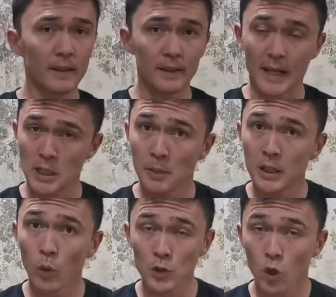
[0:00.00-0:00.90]
It doesn't
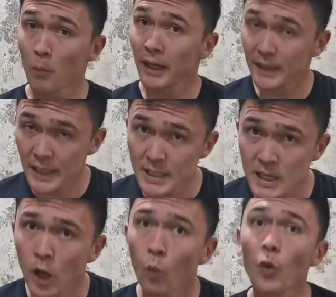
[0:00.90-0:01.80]
matter what topic it
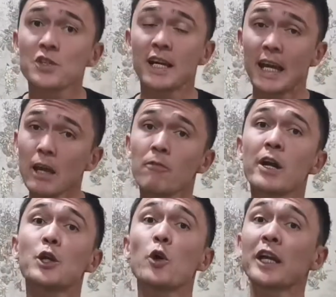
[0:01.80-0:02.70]
is,
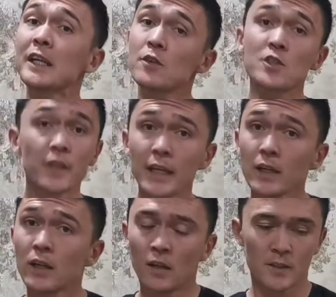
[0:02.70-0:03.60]
whatever you're interested in,
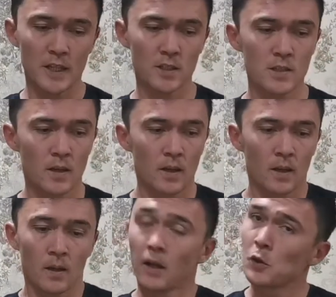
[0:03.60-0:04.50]
just
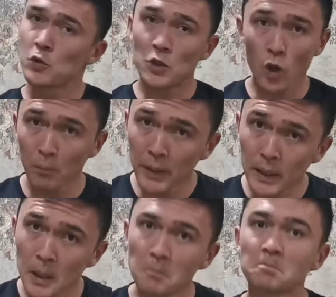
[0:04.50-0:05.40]
choose a topic,
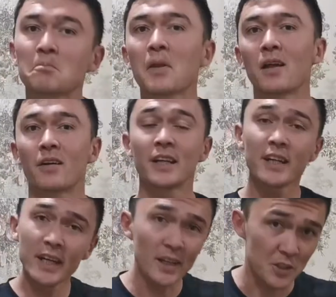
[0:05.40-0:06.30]
read
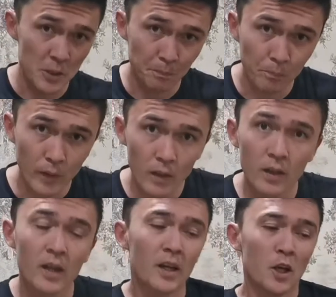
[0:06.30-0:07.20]
in English.
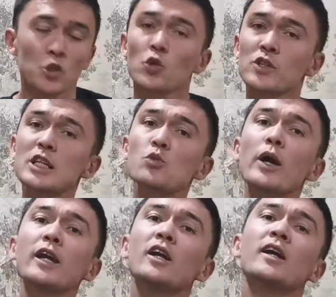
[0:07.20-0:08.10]
So this
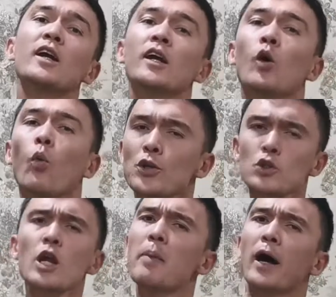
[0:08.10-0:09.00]
way, what's
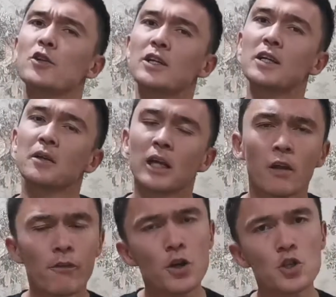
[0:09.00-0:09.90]
good about it?
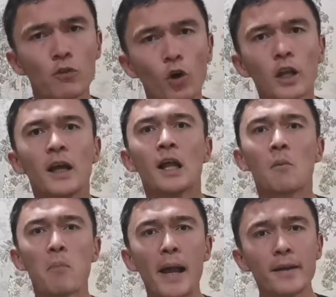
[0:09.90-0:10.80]
First of all,
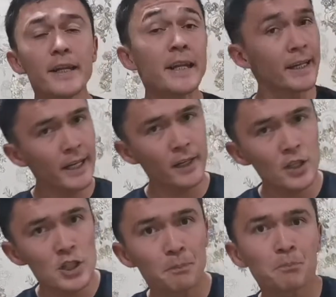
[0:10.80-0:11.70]
by reading in
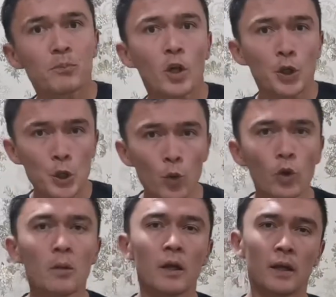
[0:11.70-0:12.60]
English, you
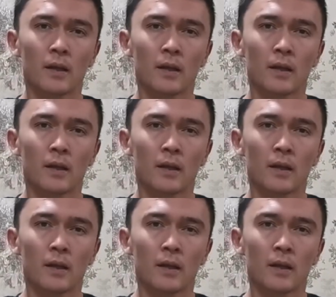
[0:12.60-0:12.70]
will